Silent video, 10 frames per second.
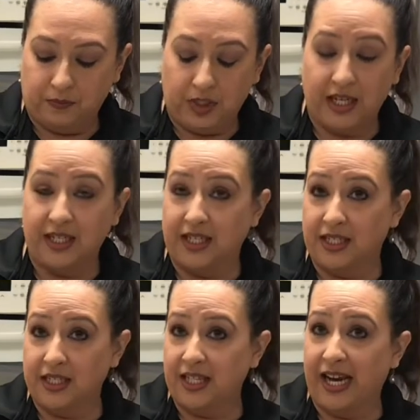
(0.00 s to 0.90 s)
It
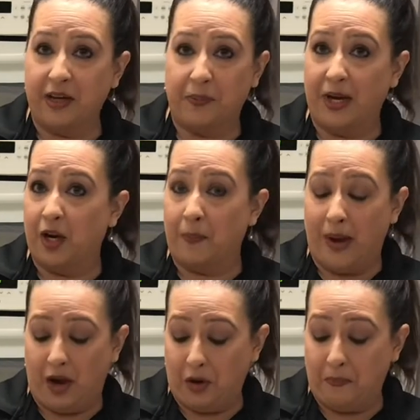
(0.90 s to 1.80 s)
doesn't take but
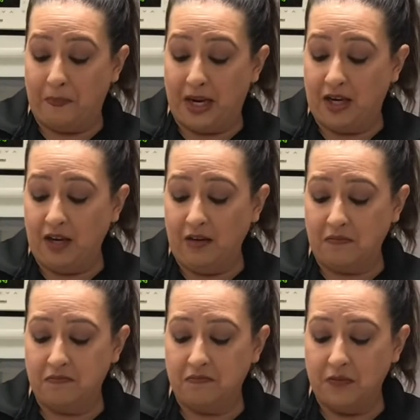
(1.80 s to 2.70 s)
about a minute
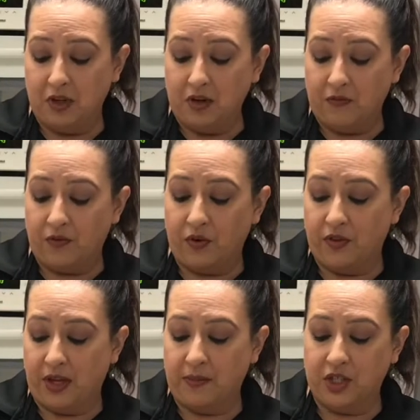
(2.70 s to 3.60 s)
for
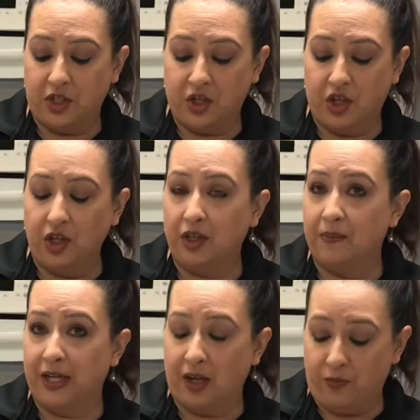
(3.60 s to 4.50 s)
them to cook and
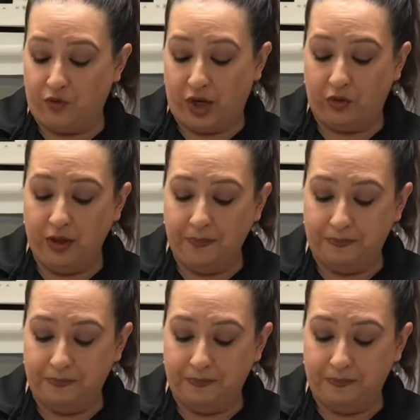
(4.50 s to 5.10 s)
become fragrant.